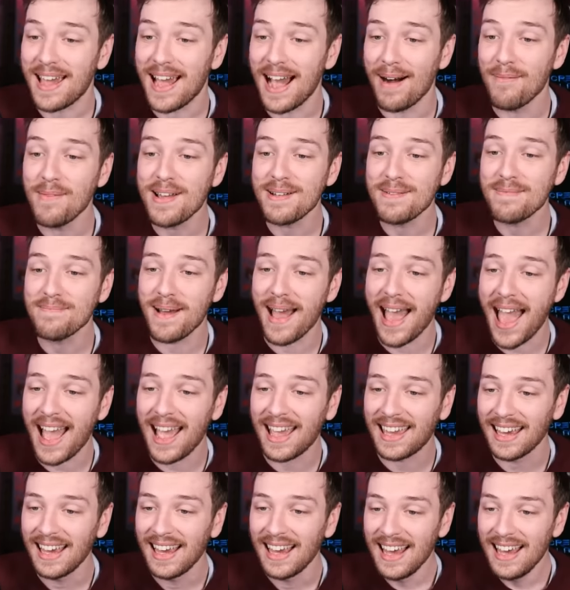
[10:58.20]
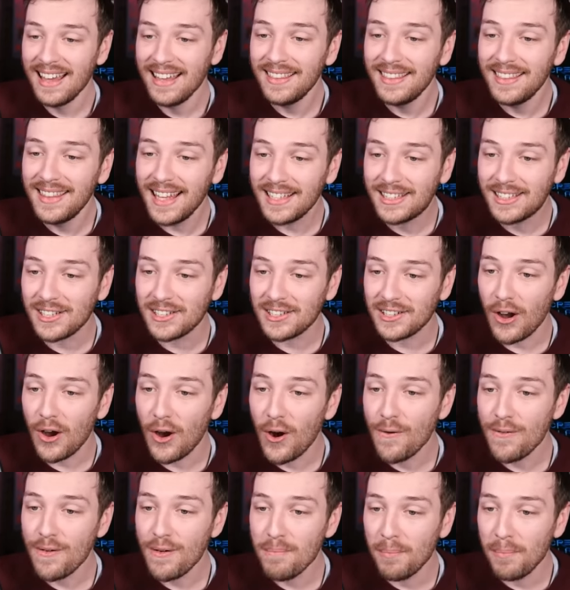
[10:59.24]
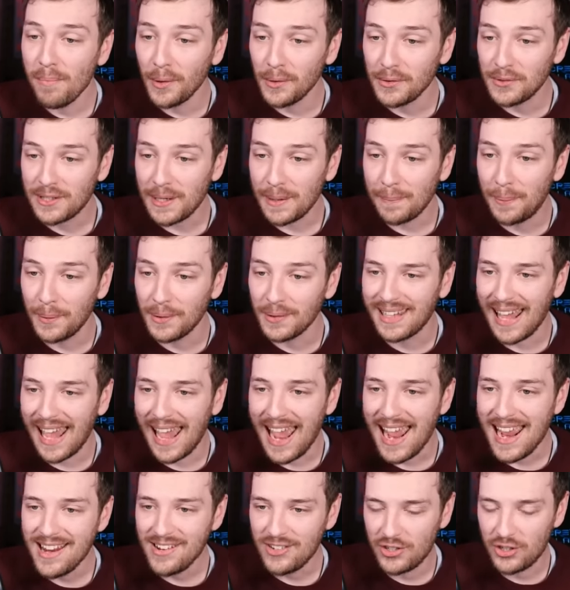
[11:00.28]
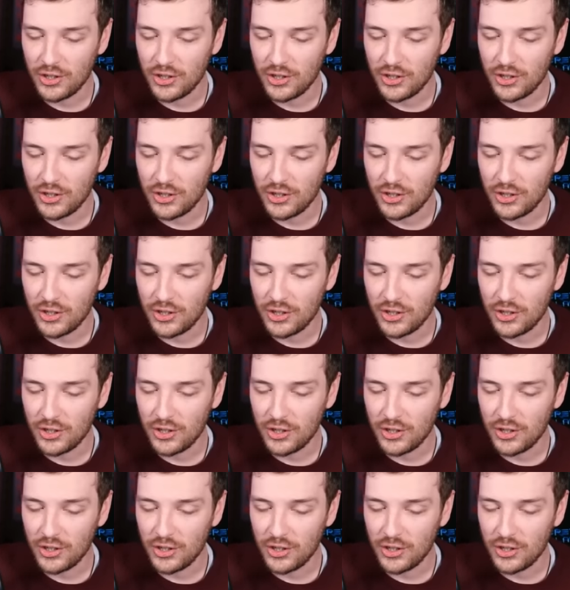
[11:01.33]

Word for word: coming back. This is over multiple days,